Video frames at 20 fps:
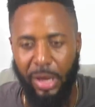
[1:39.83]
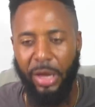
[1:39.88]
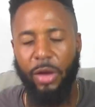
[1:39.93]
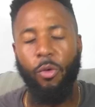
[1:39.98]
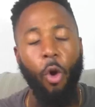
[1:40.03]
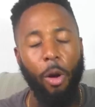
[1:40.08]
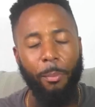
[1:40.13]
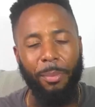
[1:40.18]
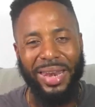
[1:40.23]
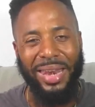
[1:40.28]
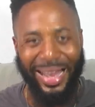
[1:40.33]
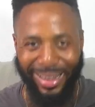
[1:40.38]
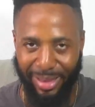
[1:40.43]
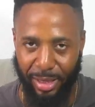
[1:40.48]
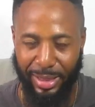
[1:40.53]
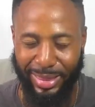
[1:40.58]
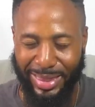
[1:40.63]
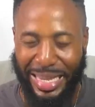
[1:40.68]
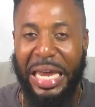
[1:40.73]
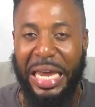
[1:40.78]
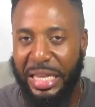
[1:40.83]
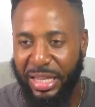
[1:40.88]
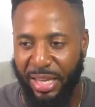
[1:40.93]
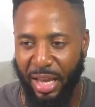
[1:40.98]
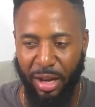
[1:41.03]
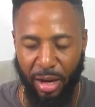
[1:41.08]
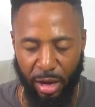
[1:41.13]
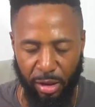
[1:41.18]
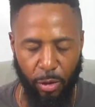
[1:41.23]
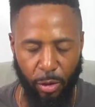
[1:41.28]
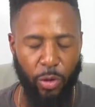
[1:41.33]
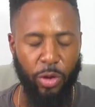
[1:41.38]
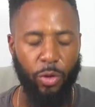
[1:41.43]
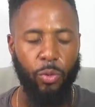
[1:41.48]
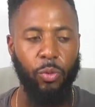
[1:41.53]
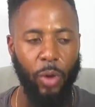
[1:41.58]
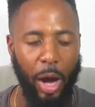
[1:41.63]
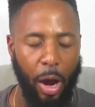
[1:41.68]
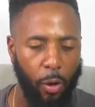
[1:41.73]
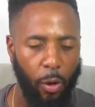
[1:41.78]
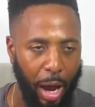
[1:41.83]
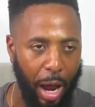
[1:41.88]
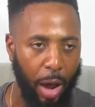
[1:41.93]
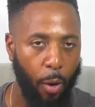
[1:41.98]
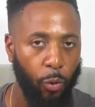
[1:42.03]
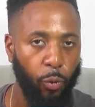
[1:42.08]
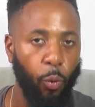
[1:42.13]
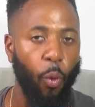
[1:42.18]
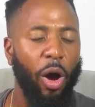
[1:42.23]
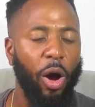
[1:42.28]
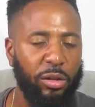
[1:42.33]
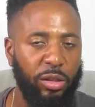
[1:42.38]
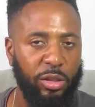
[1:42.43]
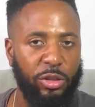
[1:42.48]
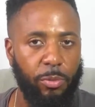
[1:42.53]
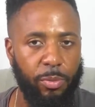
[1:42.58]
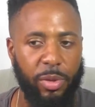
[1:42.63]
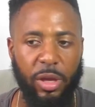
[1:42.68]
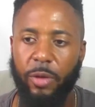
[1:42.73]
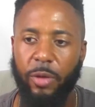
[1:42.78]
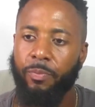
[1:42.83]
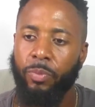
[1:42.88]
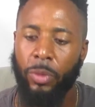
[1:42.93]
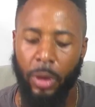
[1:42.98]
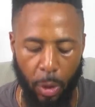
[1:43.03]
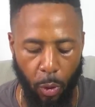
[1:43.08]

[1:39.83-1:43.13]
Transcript: It won't be that detailed as how I would want it to be.